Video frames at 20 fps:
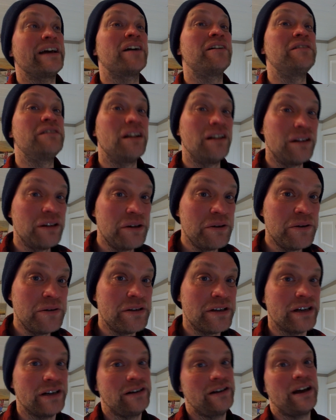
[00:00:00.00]
are
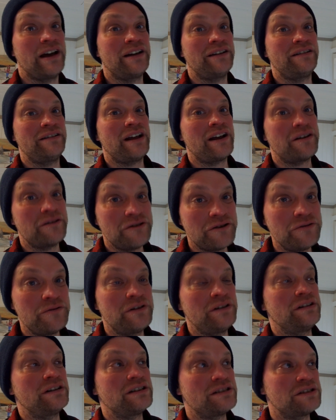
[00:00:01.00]
deluded and they are
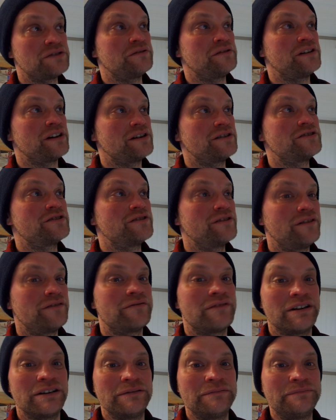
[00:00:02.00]
doing this to their
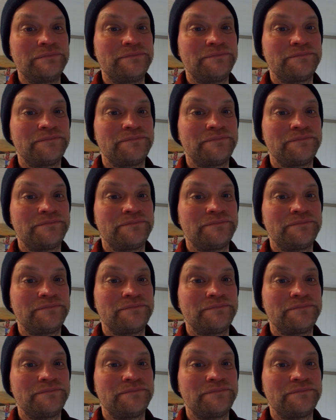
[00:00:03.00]
children.